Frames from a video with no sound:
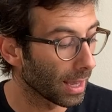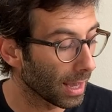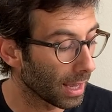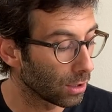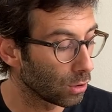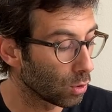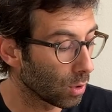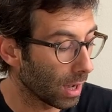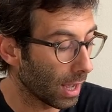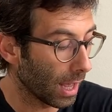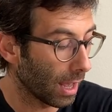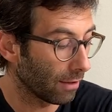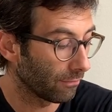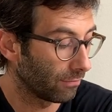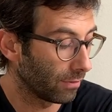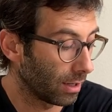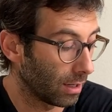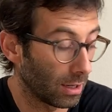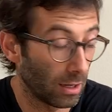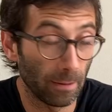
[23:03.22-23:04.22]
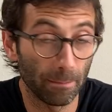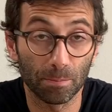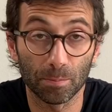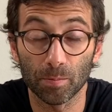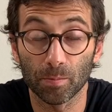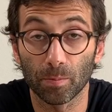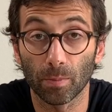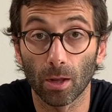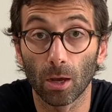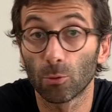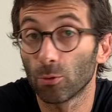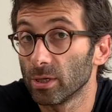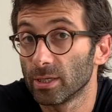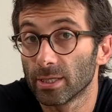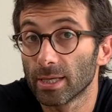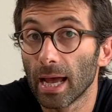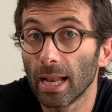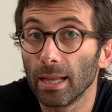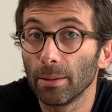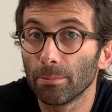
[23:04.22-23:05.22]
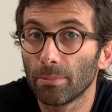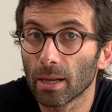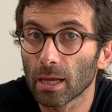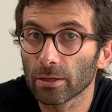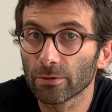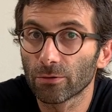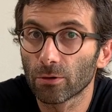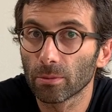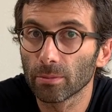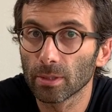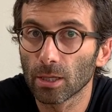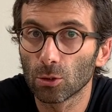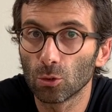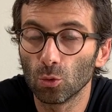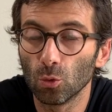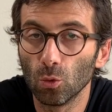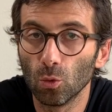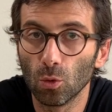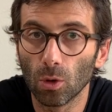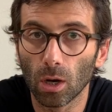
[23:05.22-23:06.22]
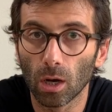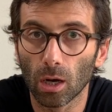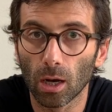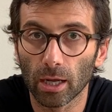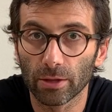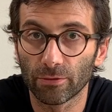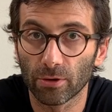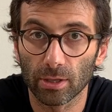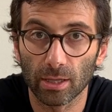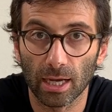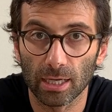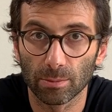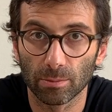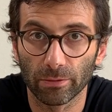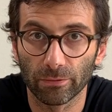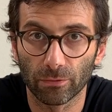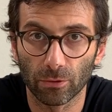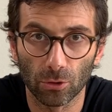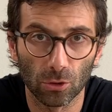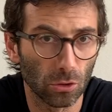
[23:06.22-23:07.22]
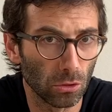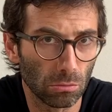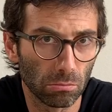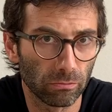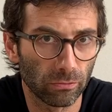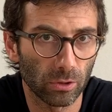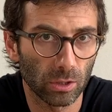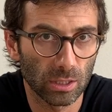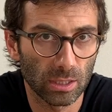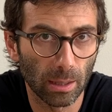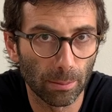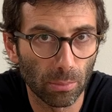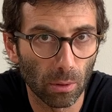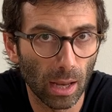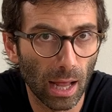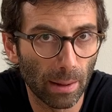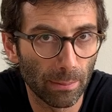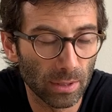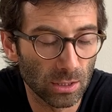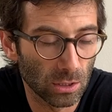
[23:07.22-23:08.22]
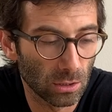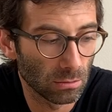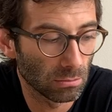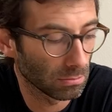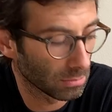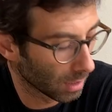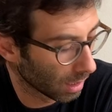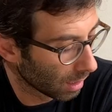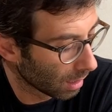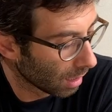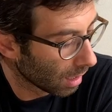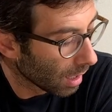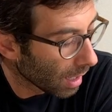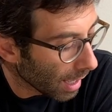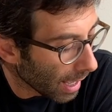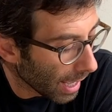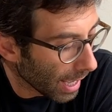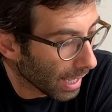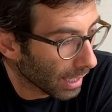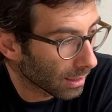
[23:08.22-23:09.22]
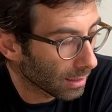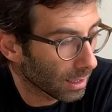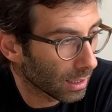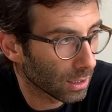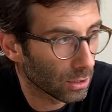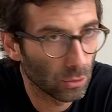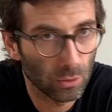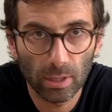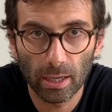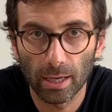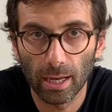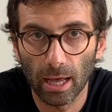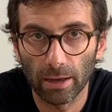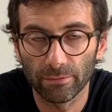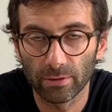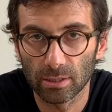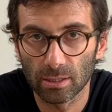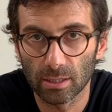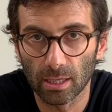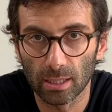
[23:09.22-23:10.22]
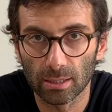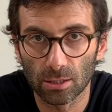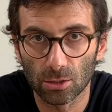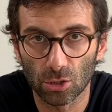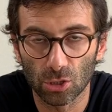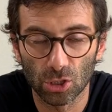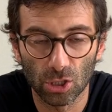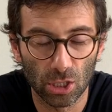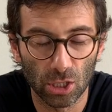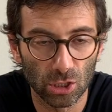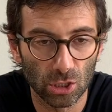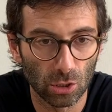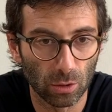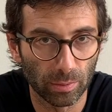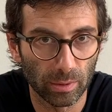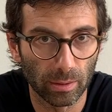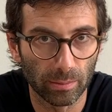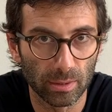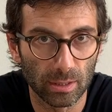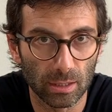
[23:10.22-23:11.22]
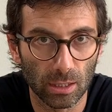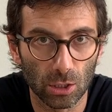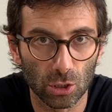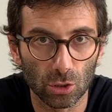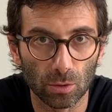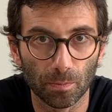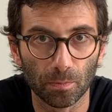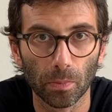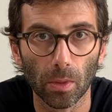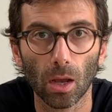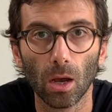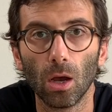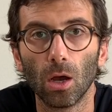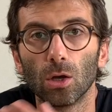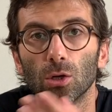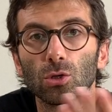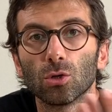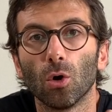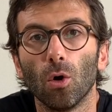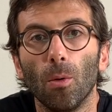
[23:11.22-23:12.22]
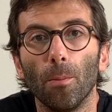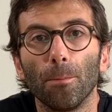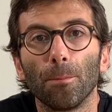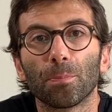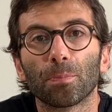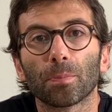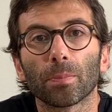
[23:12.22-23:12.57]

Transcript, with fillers: you have um, reselling platform that do uh, advertisement for you, for example, Amazon, and you can have a safe search engine optimization. So